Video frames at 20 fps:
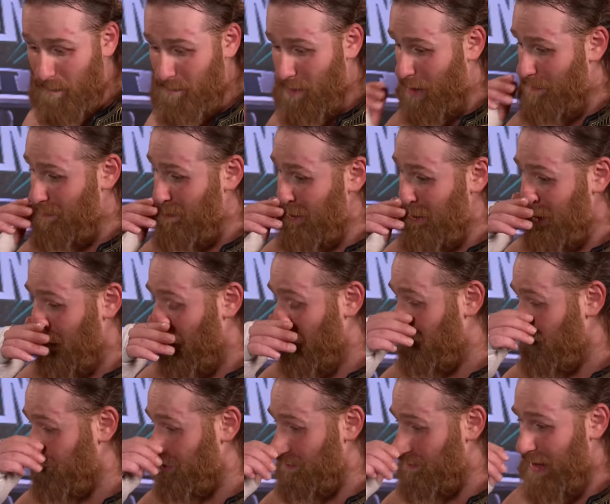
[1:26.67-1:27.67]
I'm not being
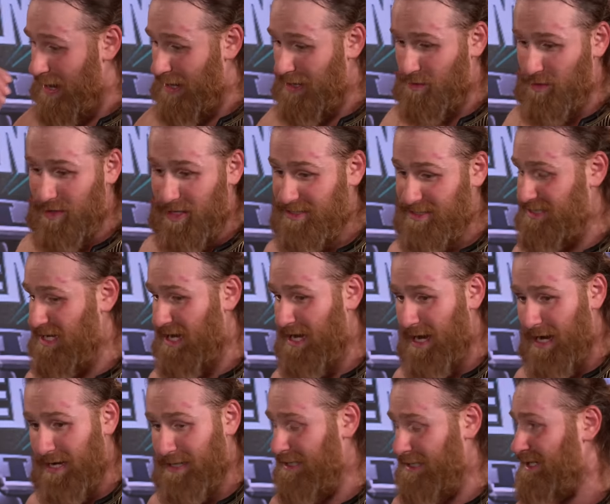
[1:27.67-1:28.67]
over dramatic when I
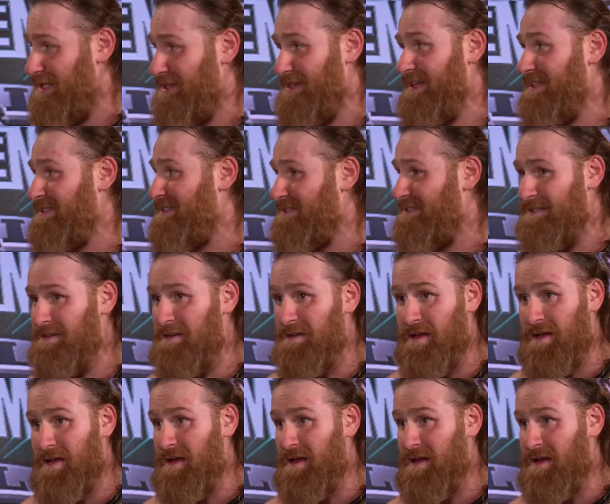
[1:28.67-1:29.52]
say I needed this.